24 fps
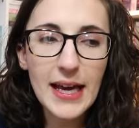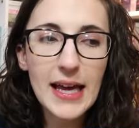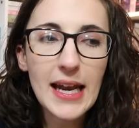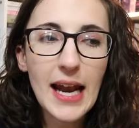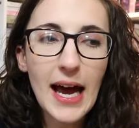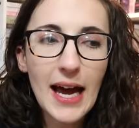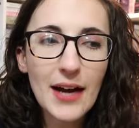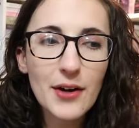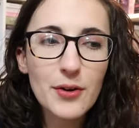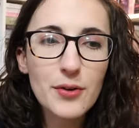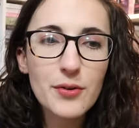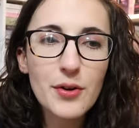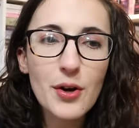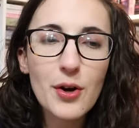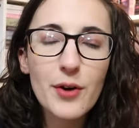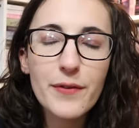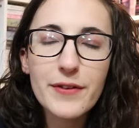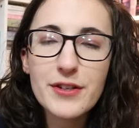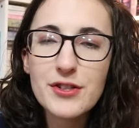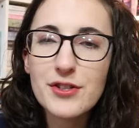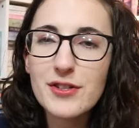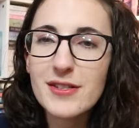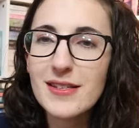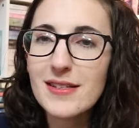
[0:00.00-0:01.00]
And I don't know if
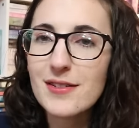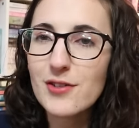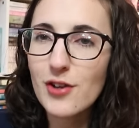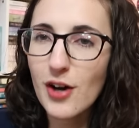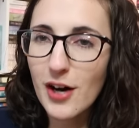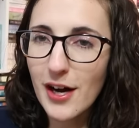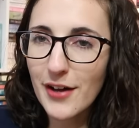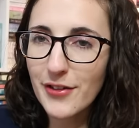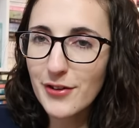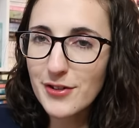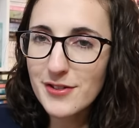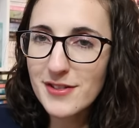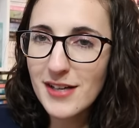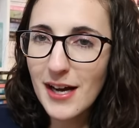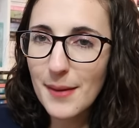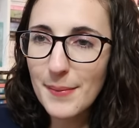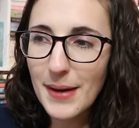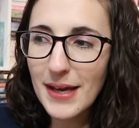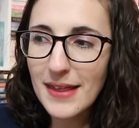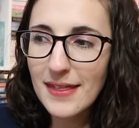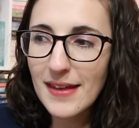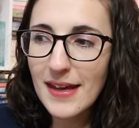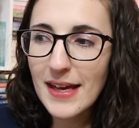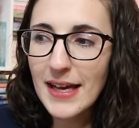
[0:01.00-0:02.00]
it's just this author's not
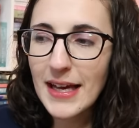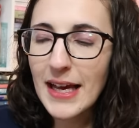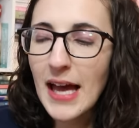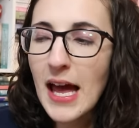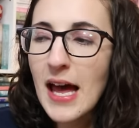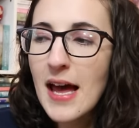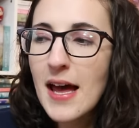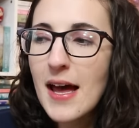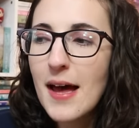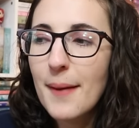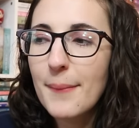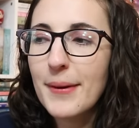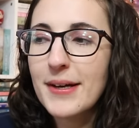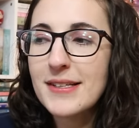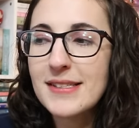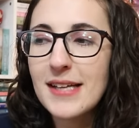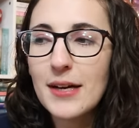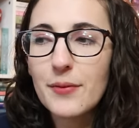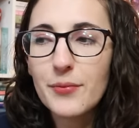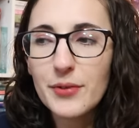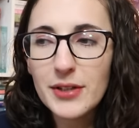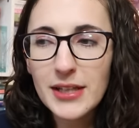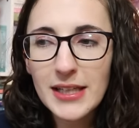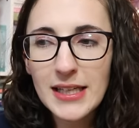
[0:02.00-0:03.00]
my thing because I
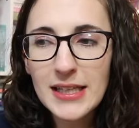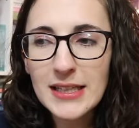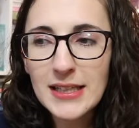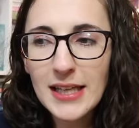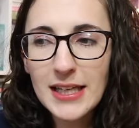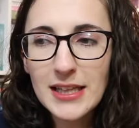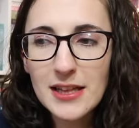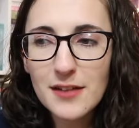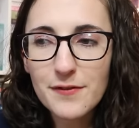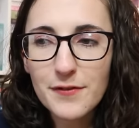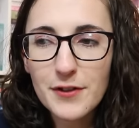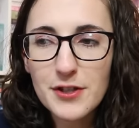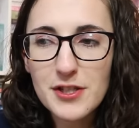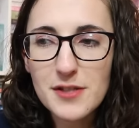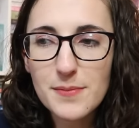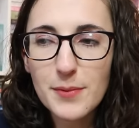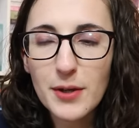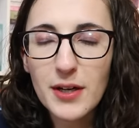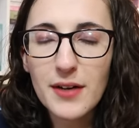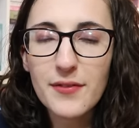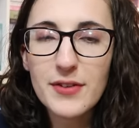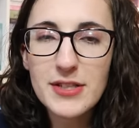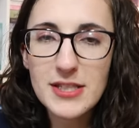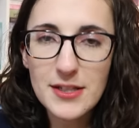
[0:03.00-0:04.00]
really didn't like the first
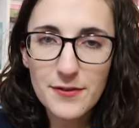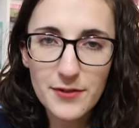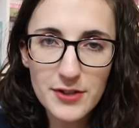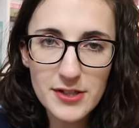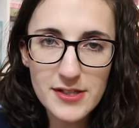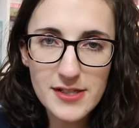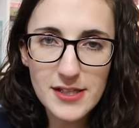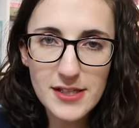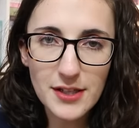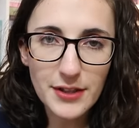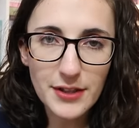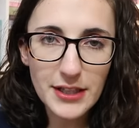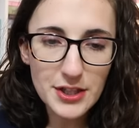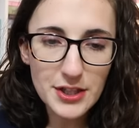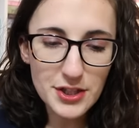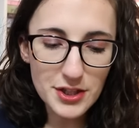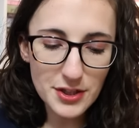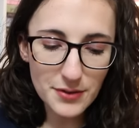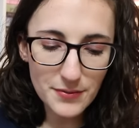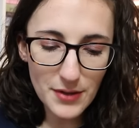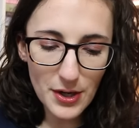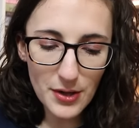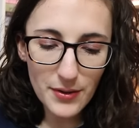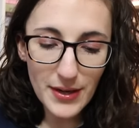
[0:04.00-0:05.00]
book of a different series
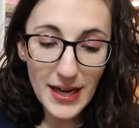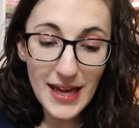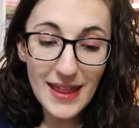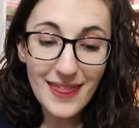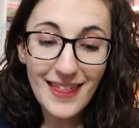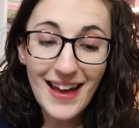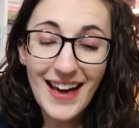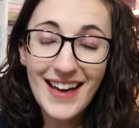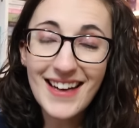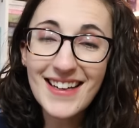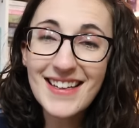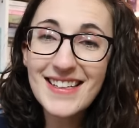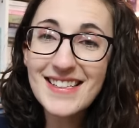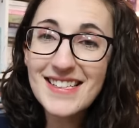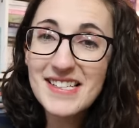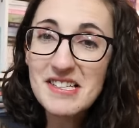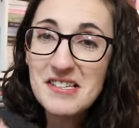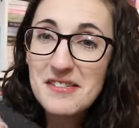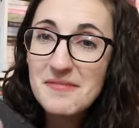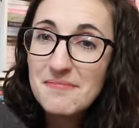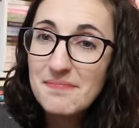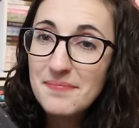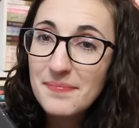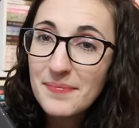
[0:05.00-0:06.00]
she wrote, and that is